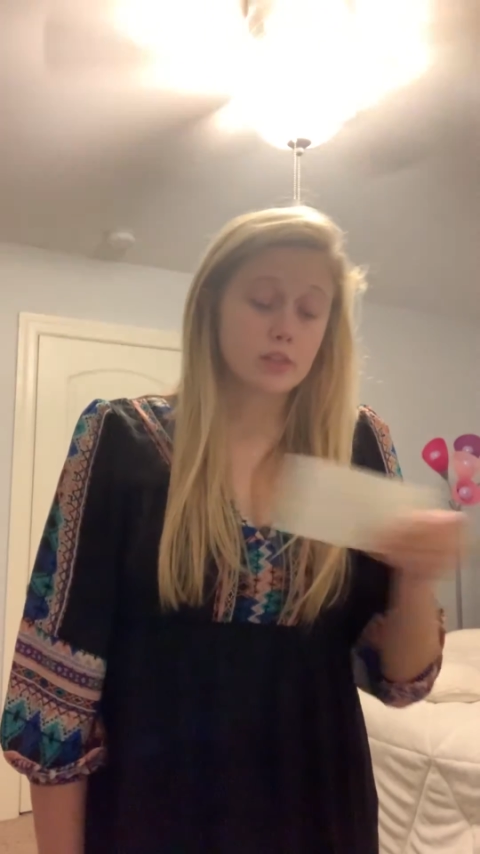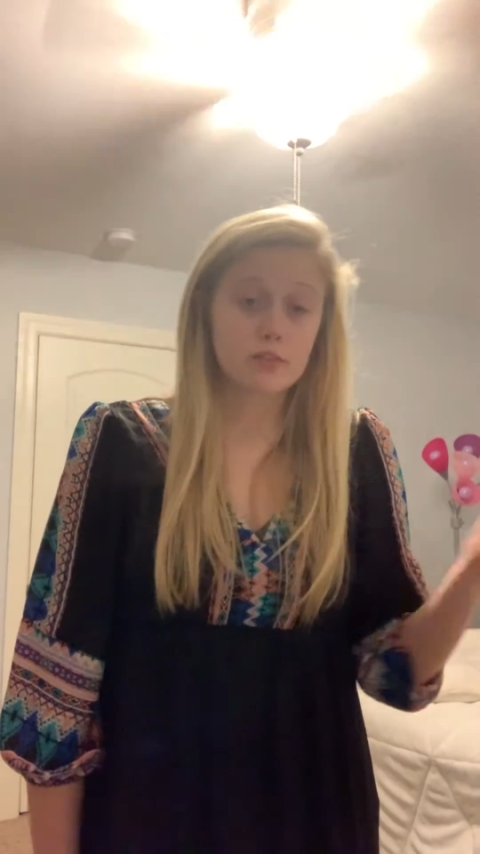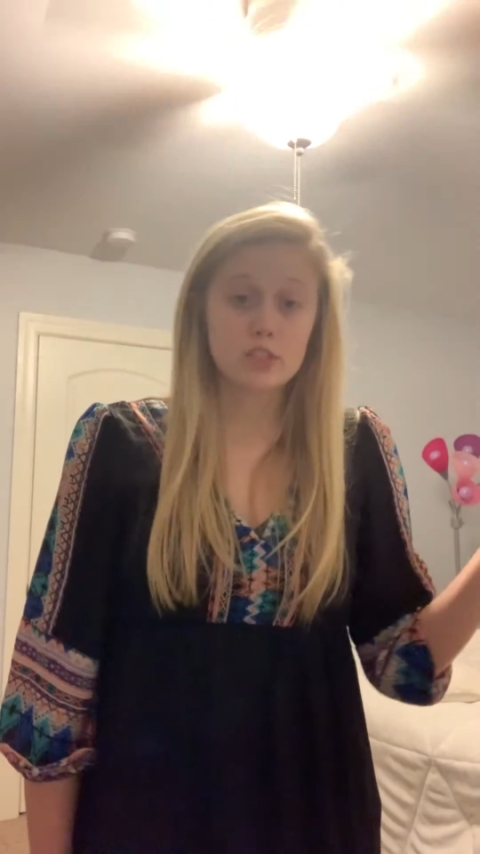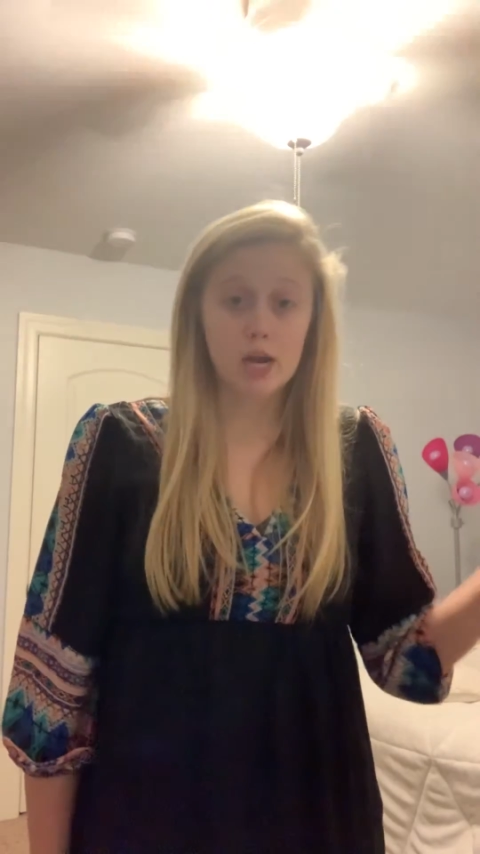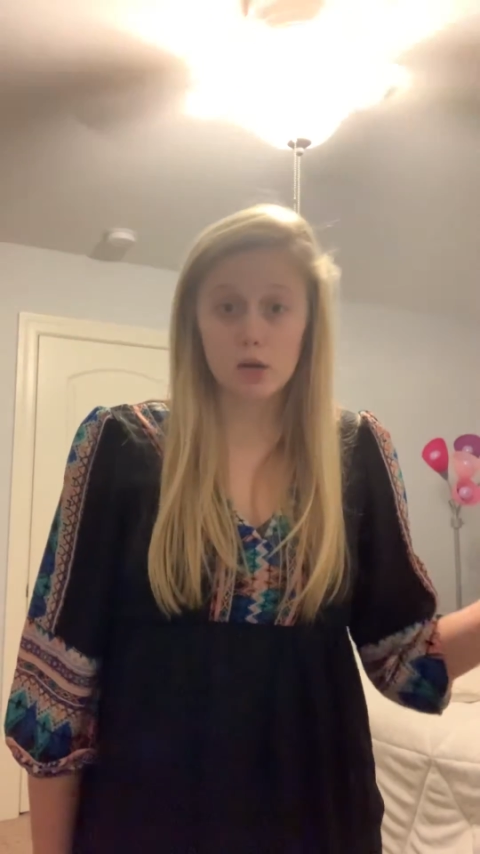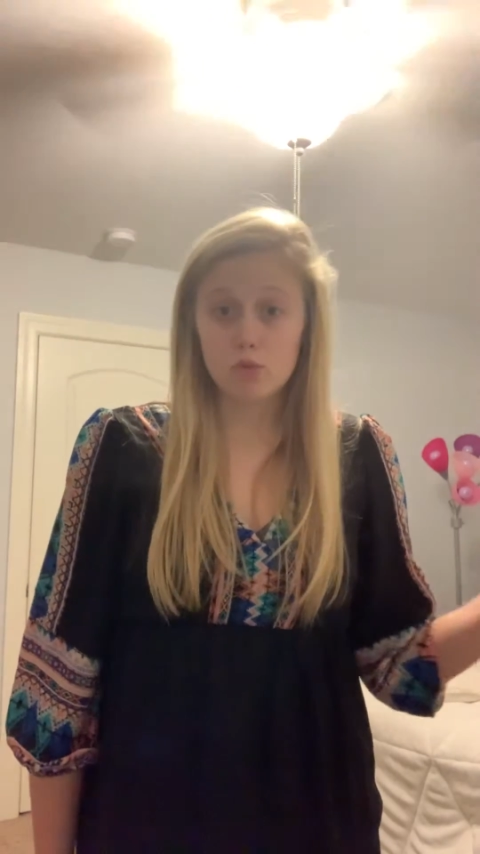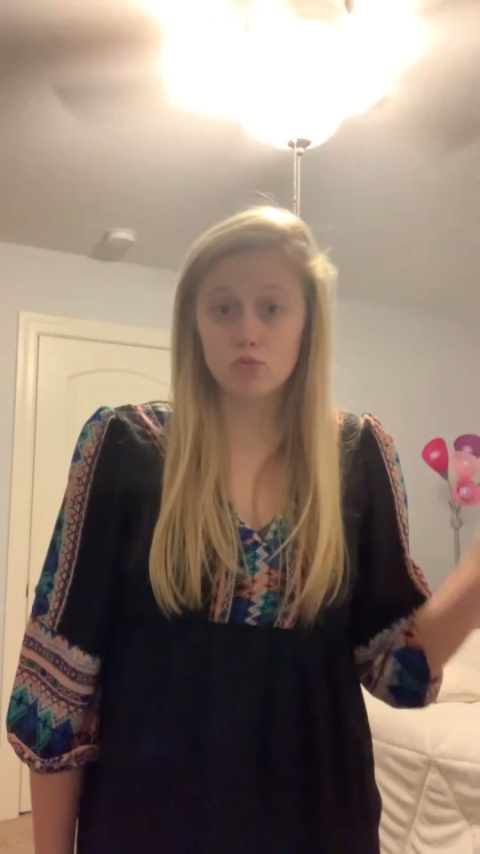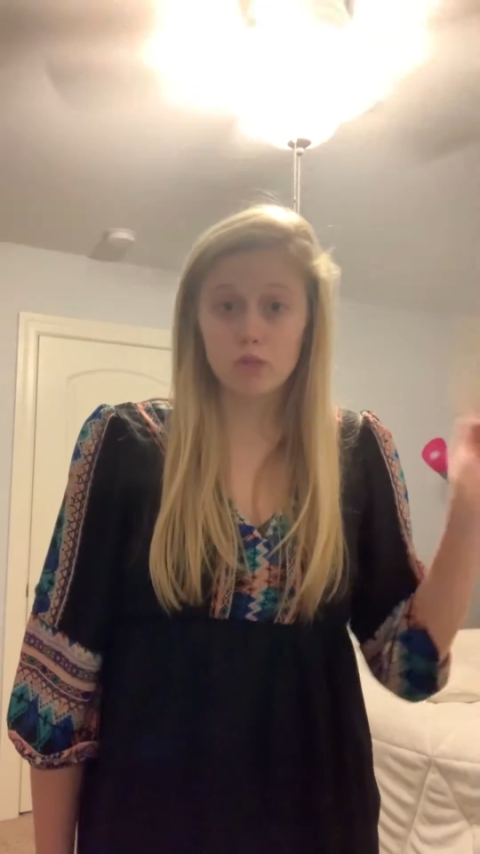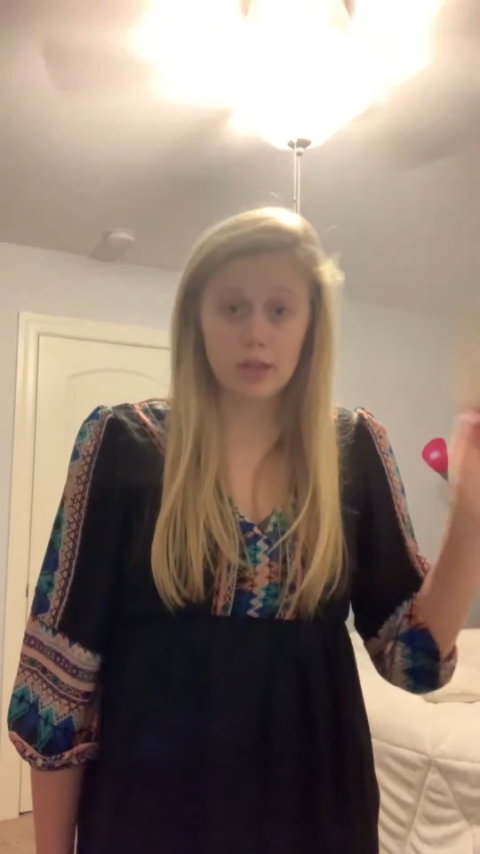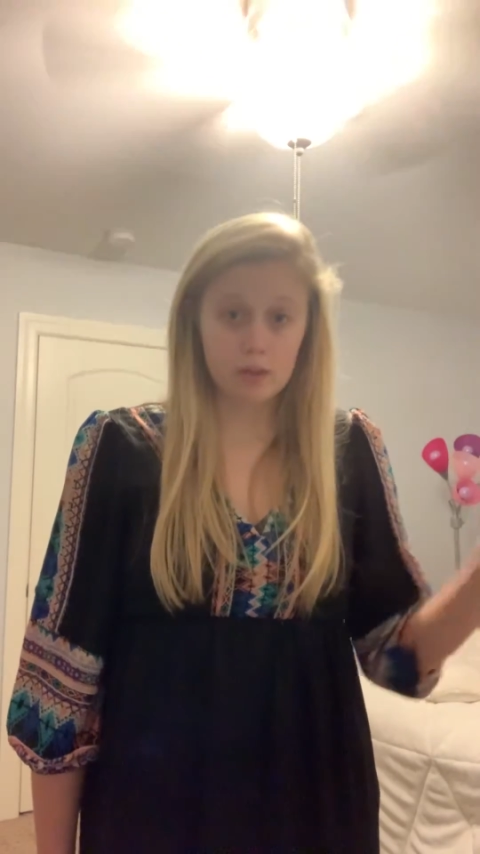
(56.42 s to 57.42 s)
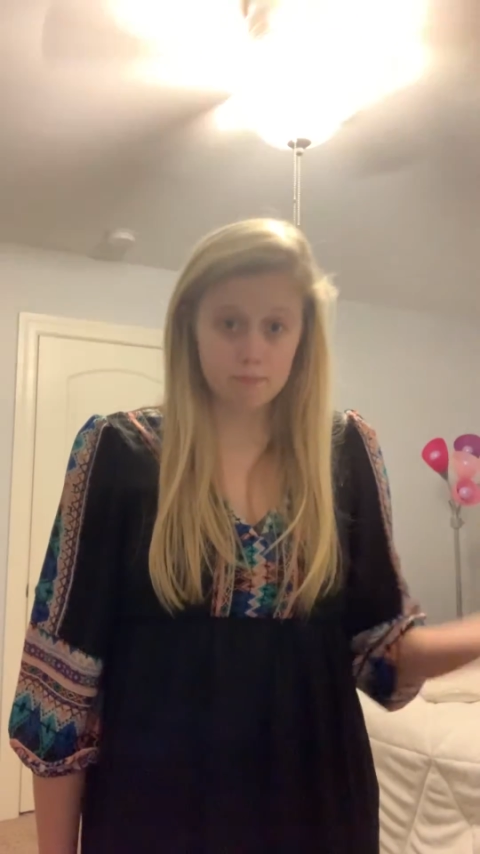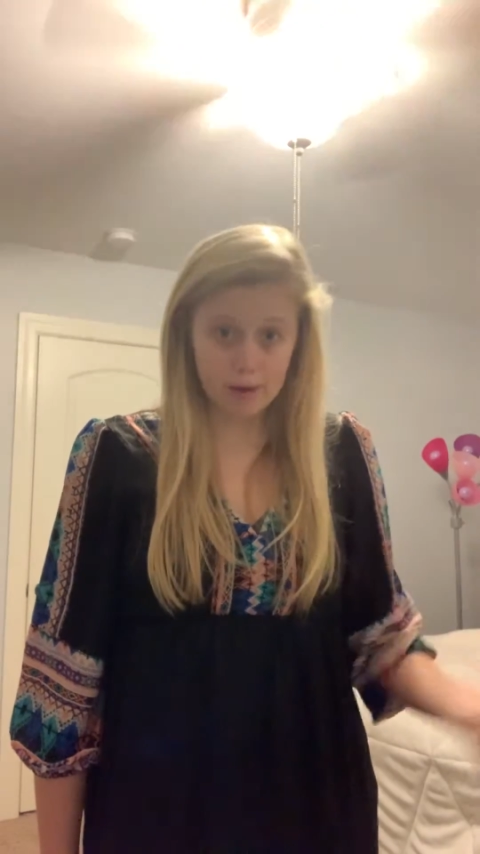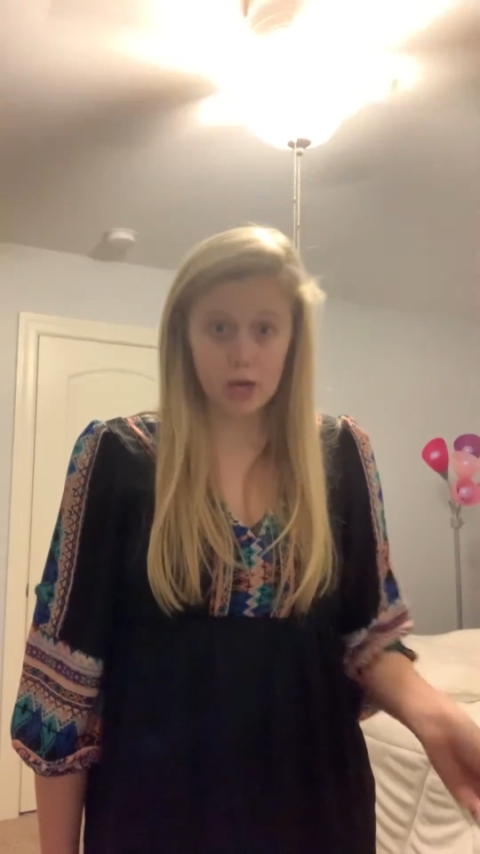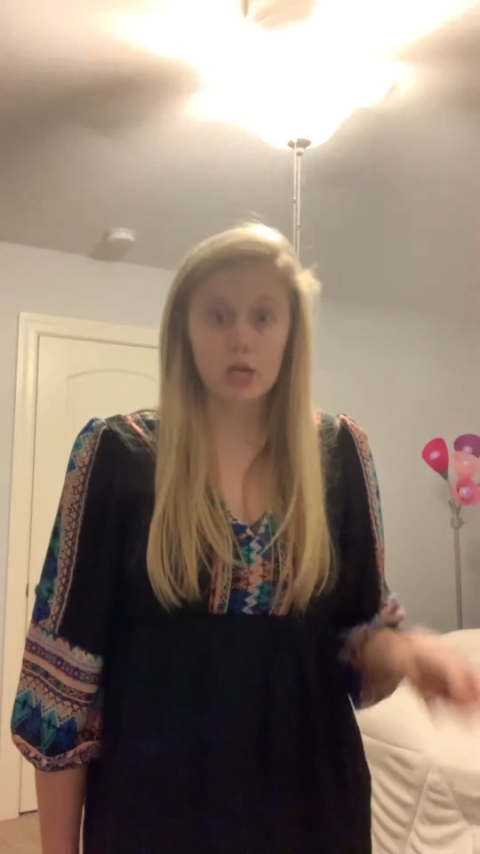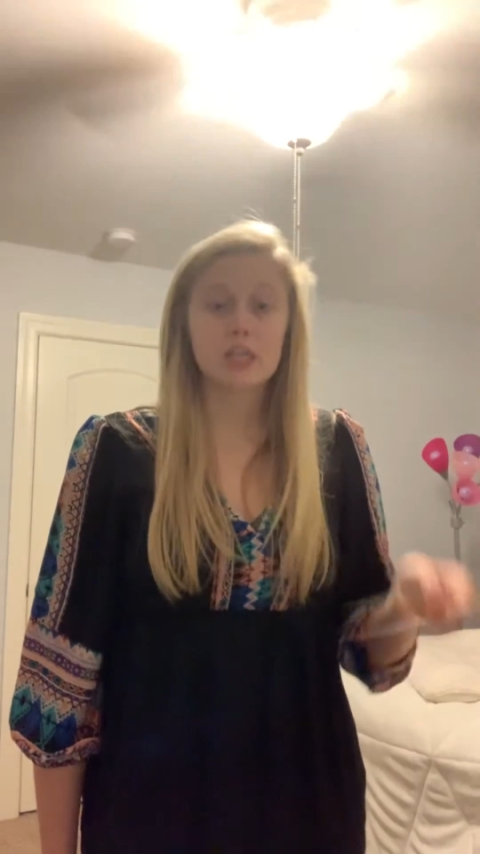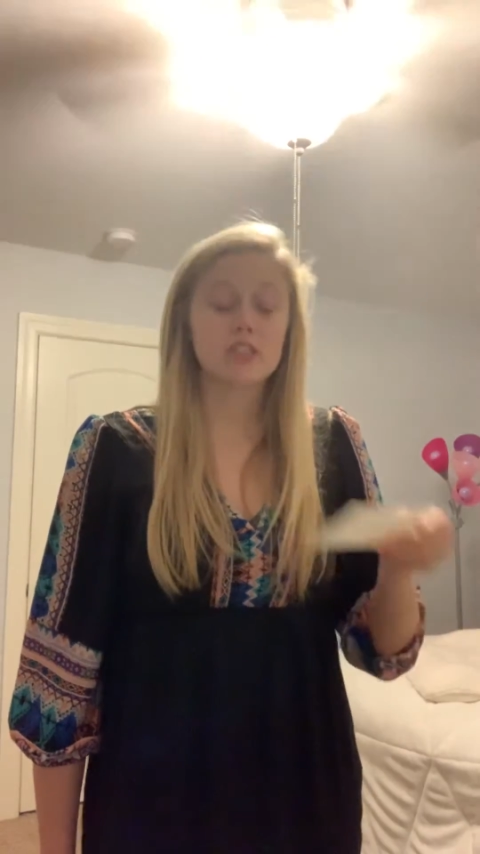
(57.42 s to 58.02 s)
Child marriage